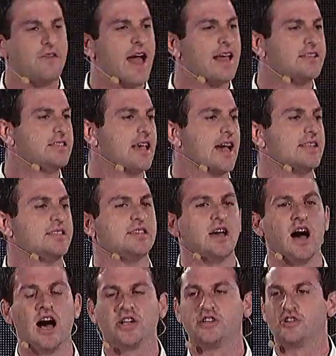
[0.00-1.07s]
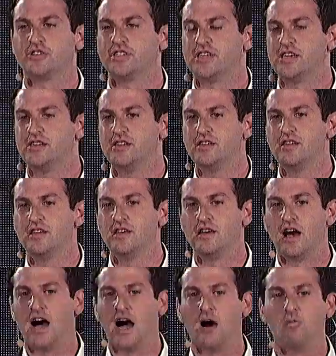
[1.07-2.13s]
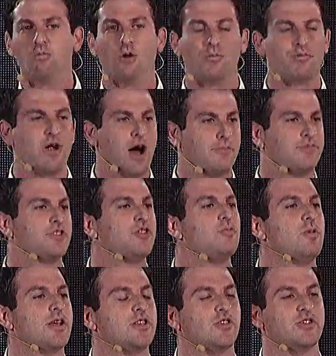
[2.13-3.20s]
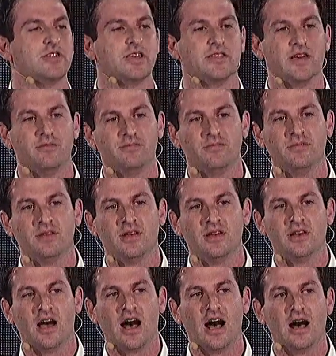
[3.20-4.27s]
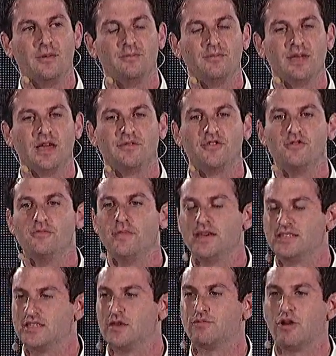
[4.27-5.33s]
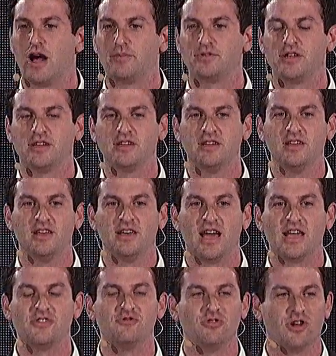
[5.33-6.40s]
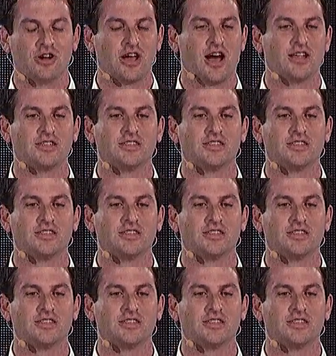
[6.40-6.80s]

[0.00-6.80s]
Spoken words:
headsets on your seat. We'll prompt you when you'll need them. If you miss the prompting and you look on